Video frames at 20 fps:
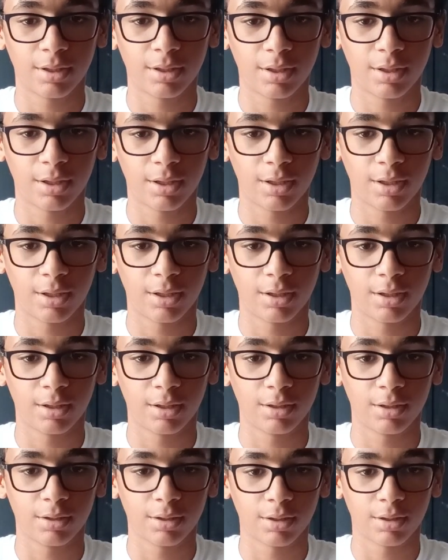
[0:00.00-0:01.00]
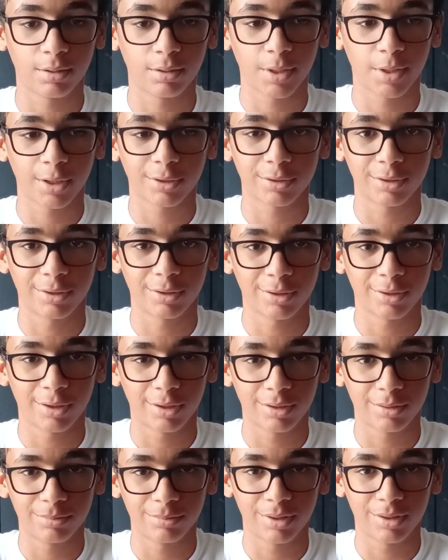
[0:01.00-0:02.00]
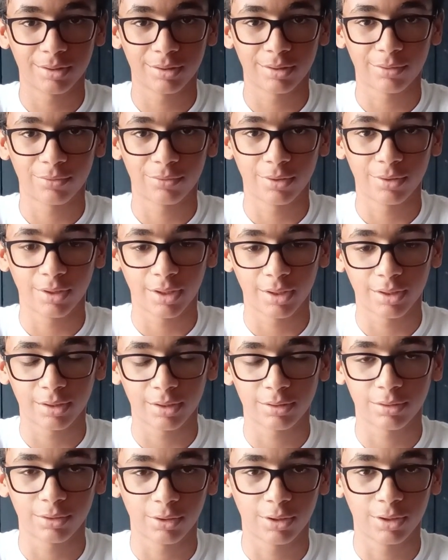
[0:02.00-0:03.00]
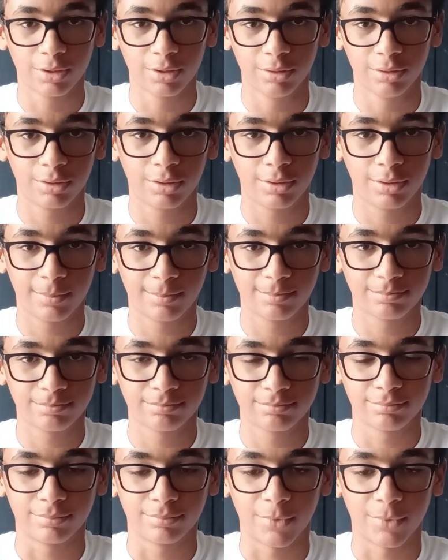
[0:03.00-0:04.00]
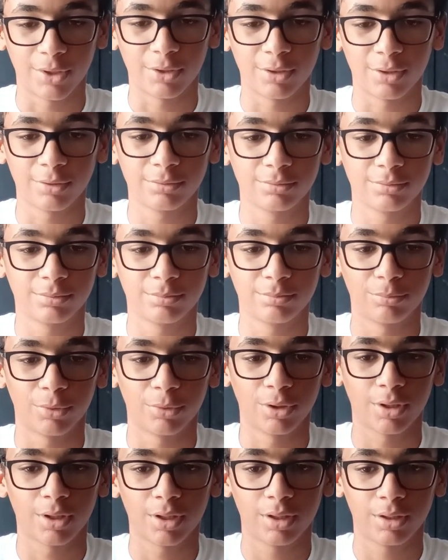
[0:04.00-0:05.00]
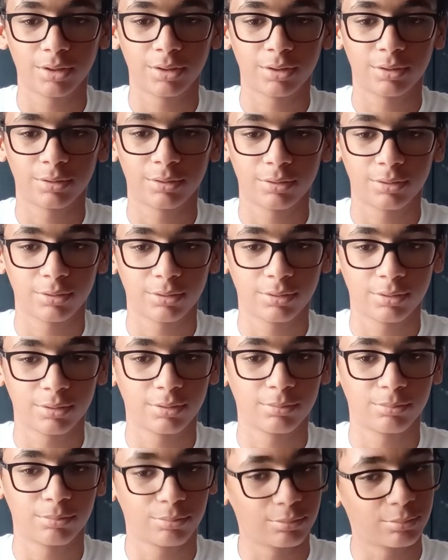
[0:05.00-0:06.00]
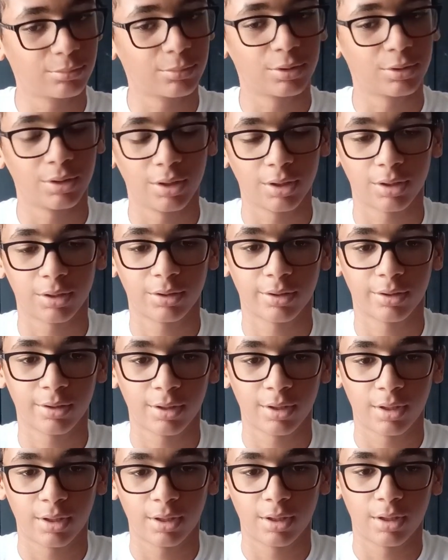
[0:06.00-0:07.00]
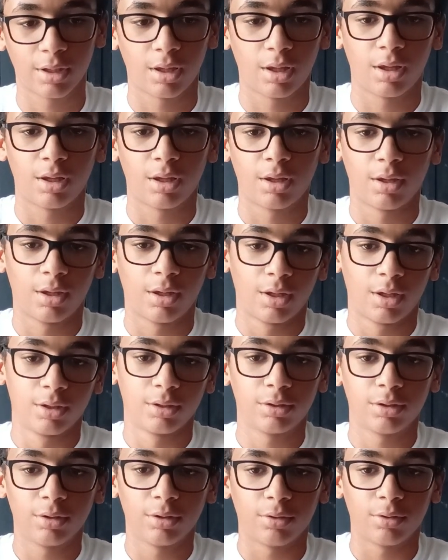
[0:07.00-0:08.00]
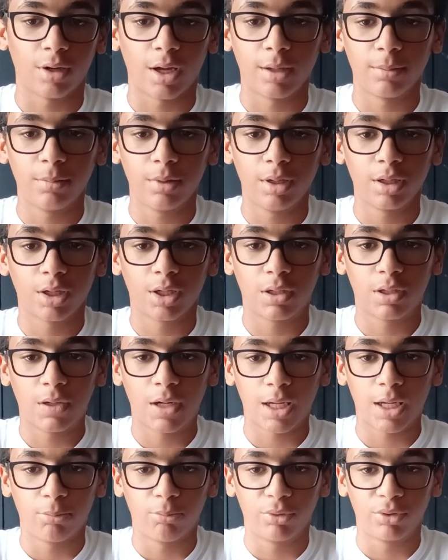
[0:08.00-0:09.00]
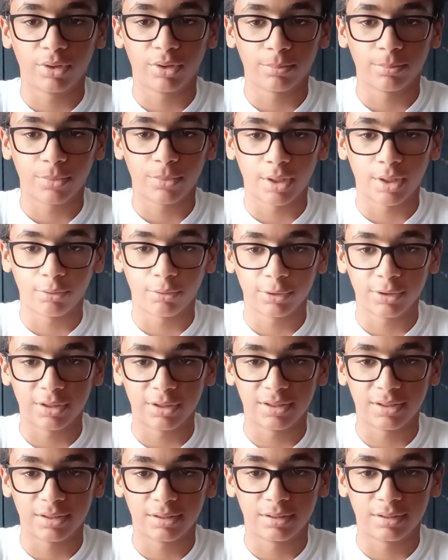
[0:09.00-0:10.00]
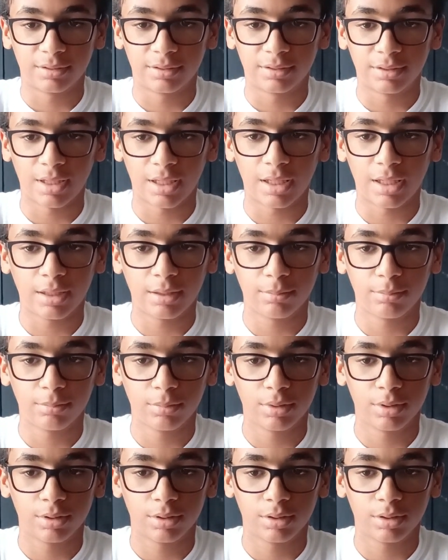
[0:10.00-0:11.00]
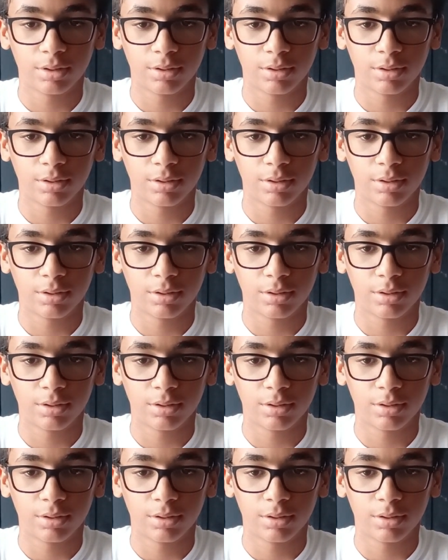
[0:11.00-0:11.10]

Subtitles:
and I'm actually gonna cut it because I feel like that's luckier. You know, more cuts, more luck. So I'm gonna grab something with the same,